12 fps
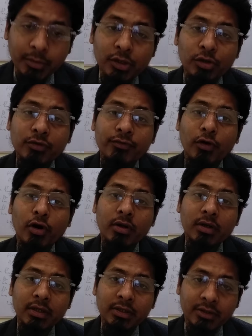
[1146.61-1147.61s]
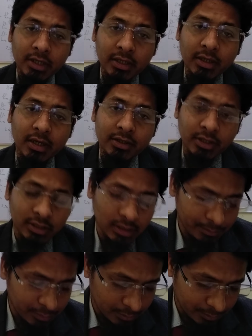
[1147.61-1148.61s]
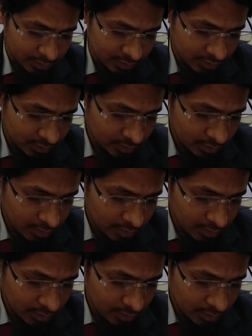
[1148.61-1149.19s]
be used for drinking purpose.